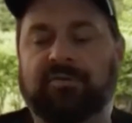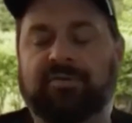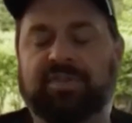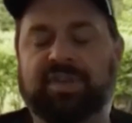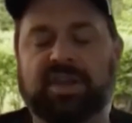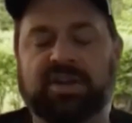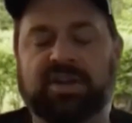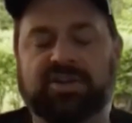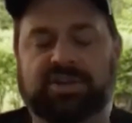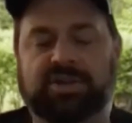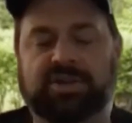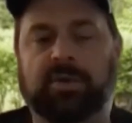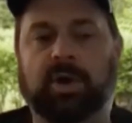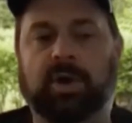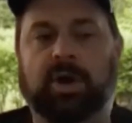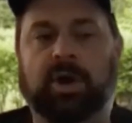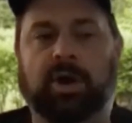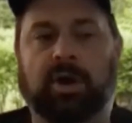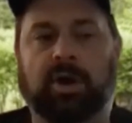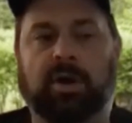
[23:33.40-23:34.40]
the issue
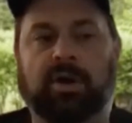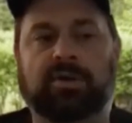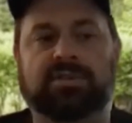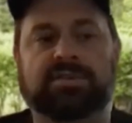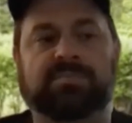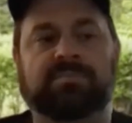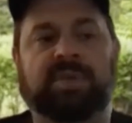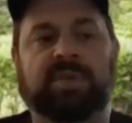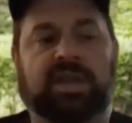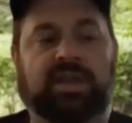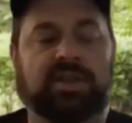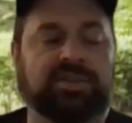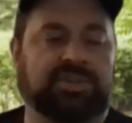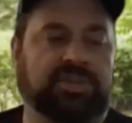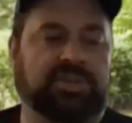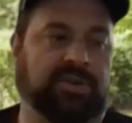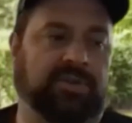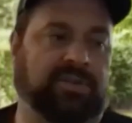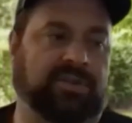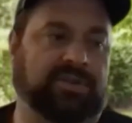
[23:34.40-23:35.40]
occurs. Making
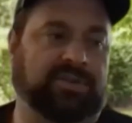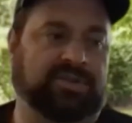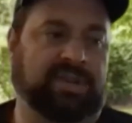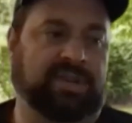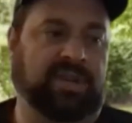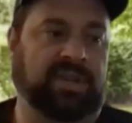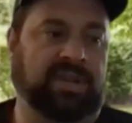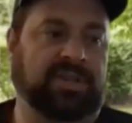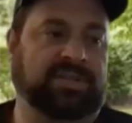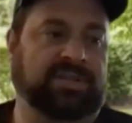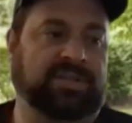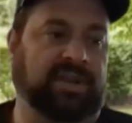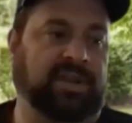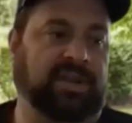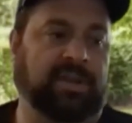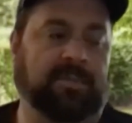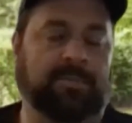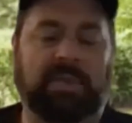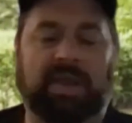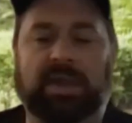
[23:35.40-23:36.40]
sure there's an
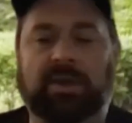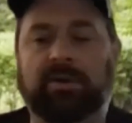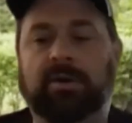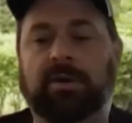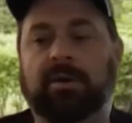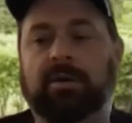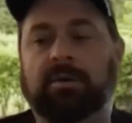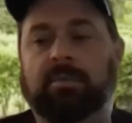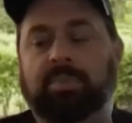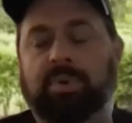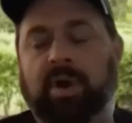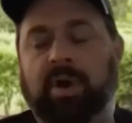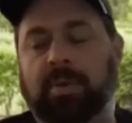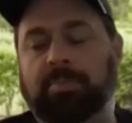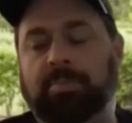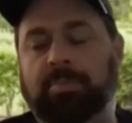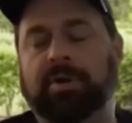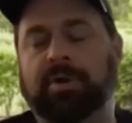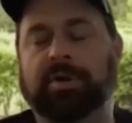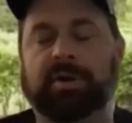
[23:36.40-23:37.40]
incident commander
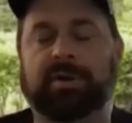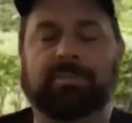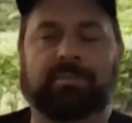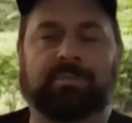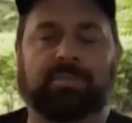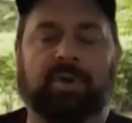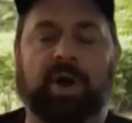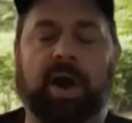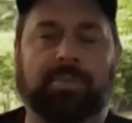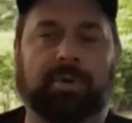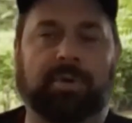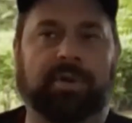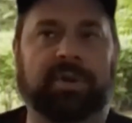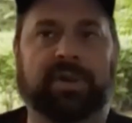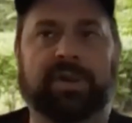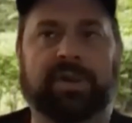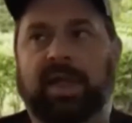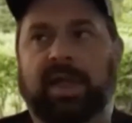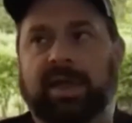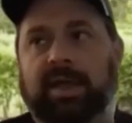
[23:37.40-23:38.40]

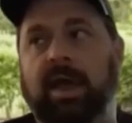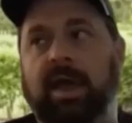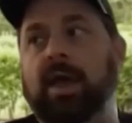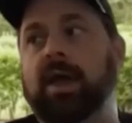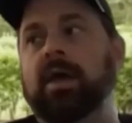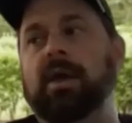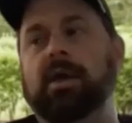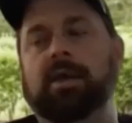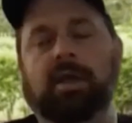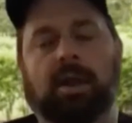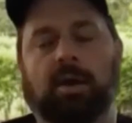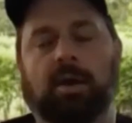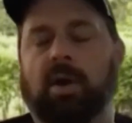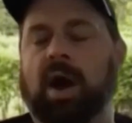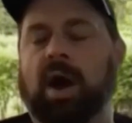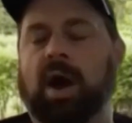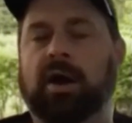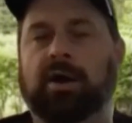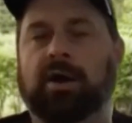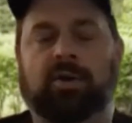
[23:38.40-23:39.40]
properly like,
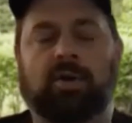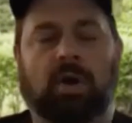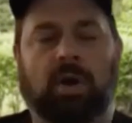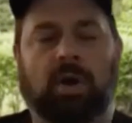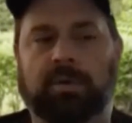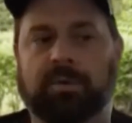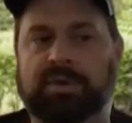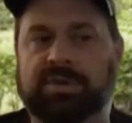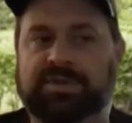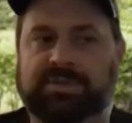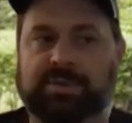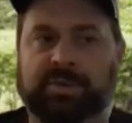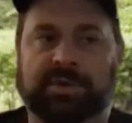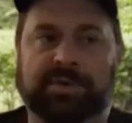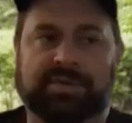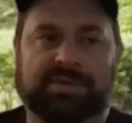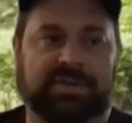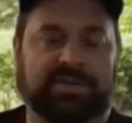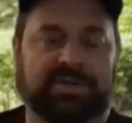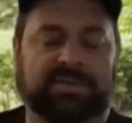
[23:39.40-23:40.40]
on-call
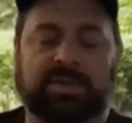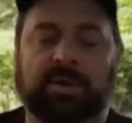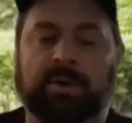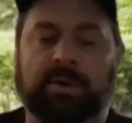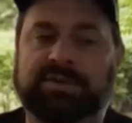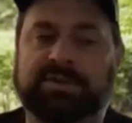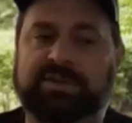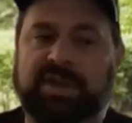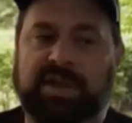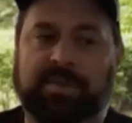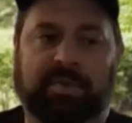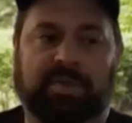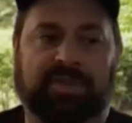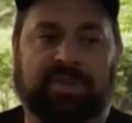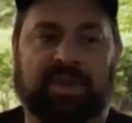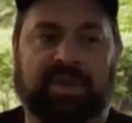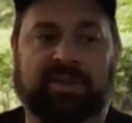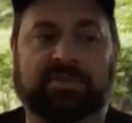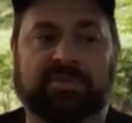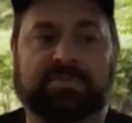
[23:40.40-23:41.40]
resources, those type of
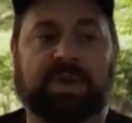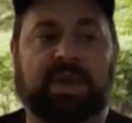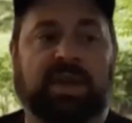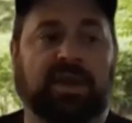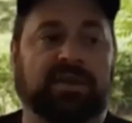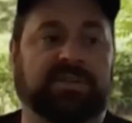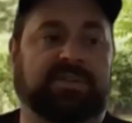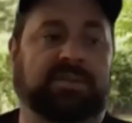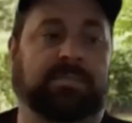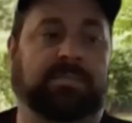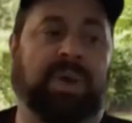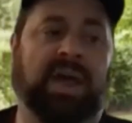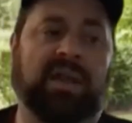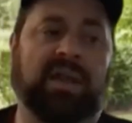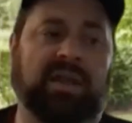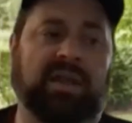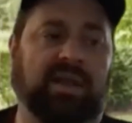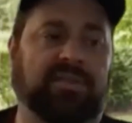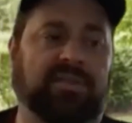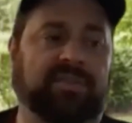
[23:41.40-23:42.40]
things. Because
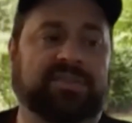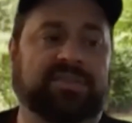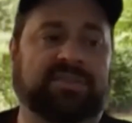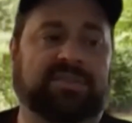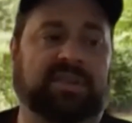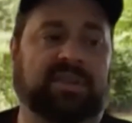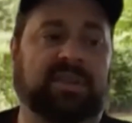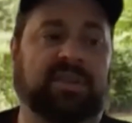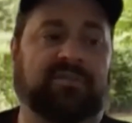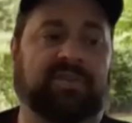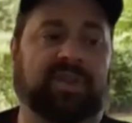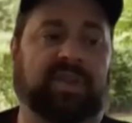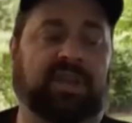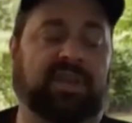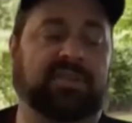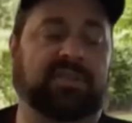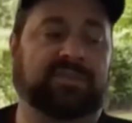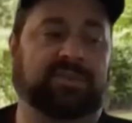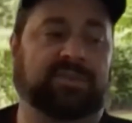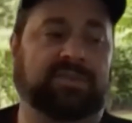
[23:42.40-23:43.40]
depending on the
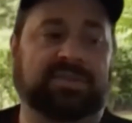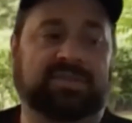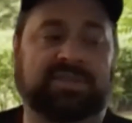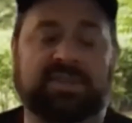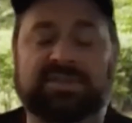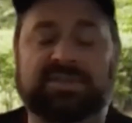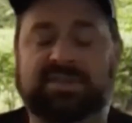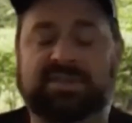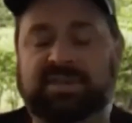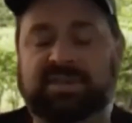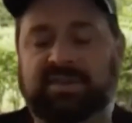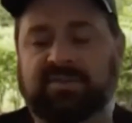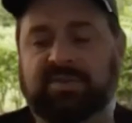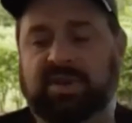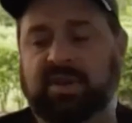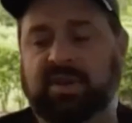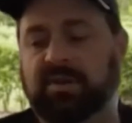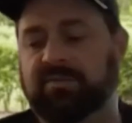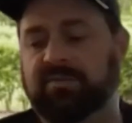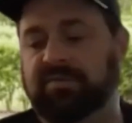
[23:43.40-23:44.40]
significance or the
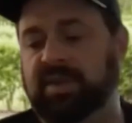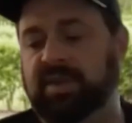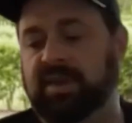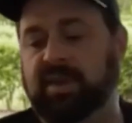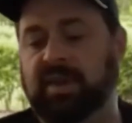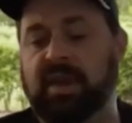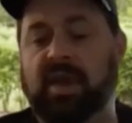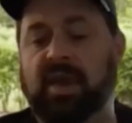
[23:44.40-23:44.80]
sensitivity of the